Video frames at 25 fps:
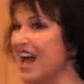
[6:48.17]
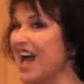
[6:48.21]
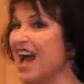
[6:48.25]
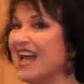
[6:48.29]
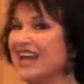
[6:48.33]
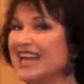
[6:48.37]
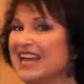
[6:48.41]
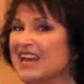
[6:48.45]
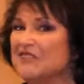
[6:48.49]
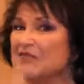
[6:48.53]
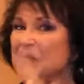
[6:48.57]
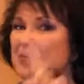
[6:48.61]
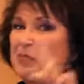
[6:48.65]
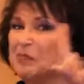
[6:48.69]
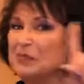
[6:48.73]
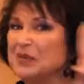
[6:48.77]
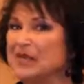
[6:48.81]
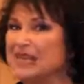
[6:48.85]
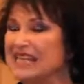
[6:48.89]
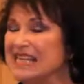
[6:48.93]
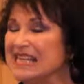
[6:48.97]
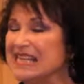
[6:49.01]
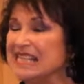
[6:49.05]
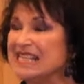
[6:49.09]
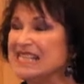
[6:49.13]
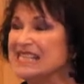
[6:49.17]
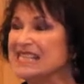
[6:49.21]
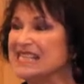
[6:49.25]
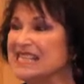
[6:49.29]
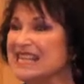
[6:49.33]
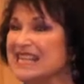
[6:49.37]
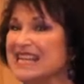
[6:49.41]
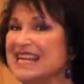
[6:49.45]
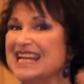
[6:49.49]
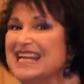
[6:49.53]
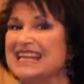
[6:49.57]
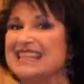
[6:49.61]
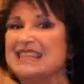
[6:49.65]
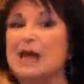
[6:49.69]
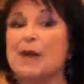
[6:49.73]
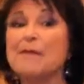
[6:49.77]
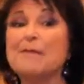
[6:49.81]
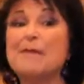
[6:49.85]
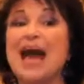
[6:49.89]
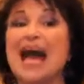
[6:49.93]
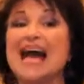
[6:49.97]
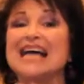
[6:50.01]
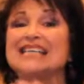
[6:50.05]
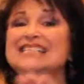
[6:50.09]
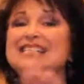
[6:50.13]
I have a peace that
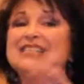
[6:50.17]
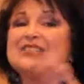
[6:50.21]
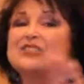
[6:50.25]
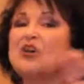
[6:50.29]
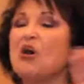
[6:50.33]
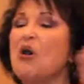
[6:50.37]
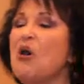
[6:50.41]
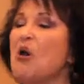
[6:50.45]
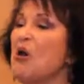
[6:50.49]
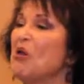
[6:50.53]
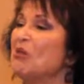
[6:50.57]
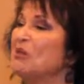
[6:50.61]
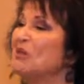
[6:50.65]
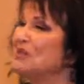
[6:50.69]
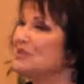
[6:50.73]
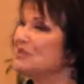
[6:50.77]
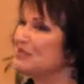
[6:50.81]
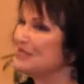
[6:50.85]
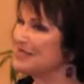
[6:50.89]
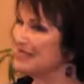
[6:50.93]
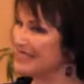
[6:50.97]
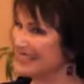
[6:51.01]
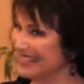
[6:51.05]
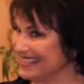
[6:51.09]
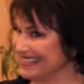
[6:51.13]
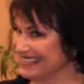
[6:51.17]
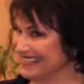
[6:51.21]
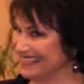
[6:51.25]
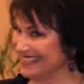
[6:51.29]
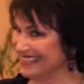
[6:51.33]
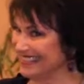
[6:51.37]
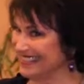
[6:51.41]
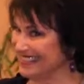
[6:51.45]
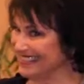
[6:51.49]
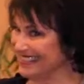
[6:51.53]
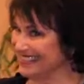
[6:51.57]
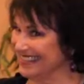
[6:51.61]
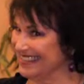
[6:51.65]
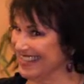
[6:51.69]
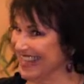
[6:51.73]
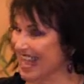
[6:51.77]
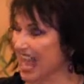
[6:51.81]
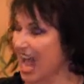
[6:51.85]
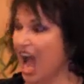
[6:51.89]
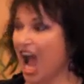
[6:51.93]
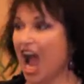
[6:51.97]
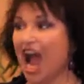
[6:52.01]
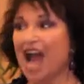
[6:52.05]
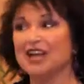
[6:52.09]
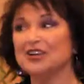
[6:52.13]
passes all understanding.
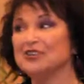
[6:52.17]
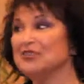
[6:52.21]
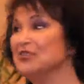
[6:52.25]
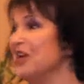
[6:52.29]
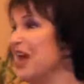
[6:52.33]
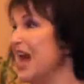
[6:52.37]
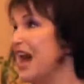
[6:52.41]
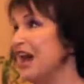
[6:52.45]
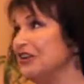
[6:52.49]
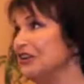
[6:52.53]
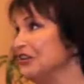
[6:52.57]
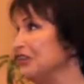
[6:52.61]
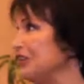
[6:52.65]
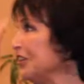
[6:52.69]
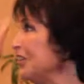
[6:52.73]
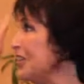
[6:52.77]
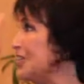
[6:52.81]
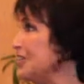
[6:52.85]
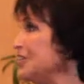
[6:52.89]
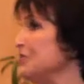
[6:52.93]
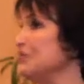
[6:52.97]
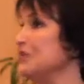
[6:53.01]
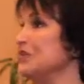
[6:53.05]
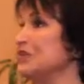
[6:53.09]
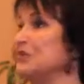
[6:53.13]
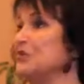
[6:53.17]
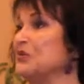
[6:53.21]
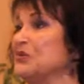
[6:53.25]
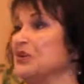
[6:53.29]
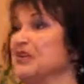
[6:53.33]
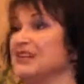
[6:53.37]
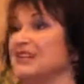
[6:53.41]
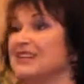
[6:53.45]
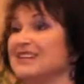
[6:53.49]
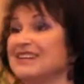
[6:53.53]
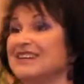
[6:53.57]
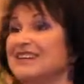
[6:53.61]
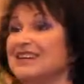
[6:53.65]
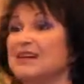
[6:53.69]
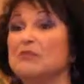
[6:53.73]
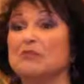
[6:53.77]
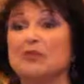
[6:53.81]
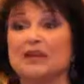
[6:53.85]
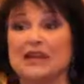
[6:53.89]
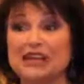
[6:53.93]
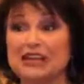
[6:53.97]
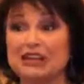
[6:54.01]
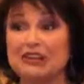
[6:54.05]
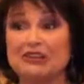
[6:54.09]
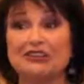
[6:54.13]
I don't know how you're going to do it, Lord,
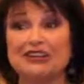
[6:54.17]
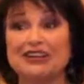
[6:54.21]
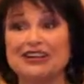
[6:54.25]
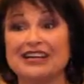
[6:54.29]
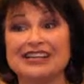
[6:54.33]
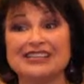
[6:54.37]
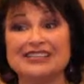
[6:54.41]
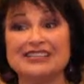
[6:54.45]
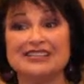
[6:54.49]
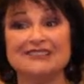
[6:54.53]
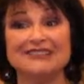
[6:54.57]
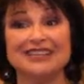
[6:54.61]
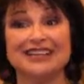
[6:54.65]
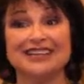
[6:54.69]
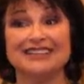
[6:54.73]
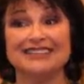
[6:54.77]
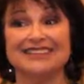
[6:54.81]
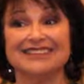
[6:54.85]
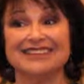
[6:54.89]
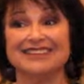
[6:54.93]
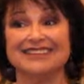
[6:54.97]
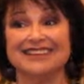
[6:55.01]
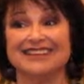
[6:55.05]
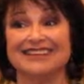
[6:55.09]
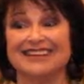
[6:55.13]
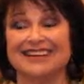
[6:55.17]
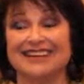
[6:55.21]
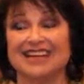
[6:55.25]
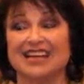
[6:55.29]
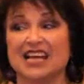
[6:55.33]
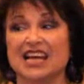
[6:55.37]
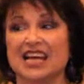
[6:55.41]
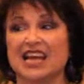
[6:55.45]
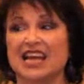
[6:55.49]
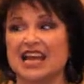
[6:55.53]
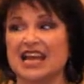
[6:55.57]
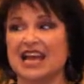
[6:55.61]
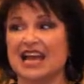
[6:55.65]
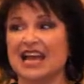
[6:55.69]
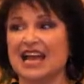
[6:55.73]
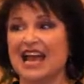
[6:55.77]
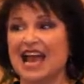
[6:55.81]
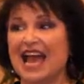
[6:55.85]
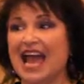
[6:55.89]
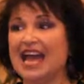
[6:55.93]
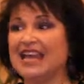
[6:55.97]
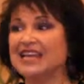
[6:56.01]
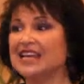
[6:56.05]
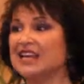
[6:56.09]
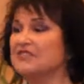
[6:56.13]
but I know you're going to do it.
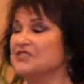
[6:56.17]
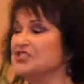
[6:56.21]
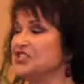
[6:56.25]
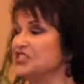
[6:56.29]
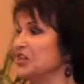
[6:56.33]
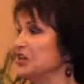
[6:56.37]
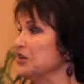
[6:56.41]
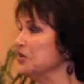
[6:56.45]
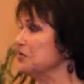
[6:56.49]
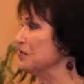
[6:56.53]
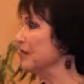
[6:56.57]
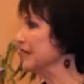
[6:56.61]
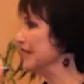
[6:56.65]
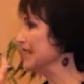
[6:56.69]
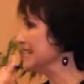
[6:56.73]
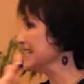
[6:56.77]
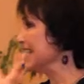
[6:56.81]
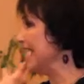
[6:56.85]
And I've shared many